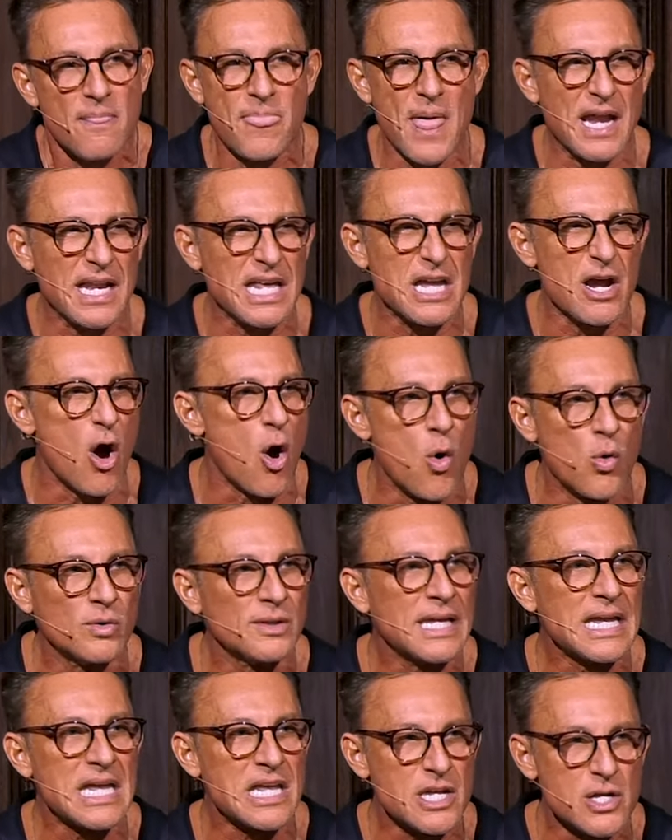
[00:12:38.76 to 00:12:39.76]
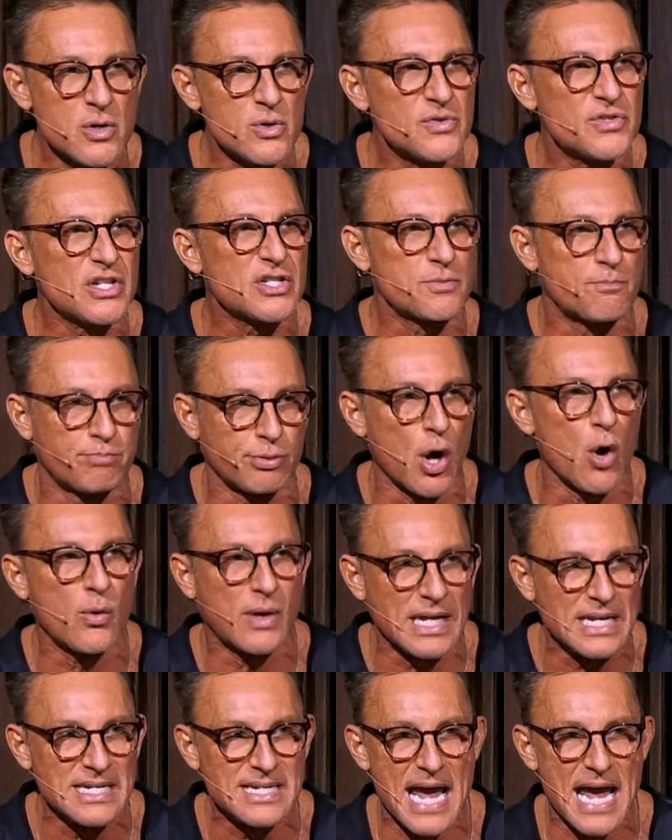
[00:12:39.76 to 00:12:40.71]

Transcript: that he only uses broken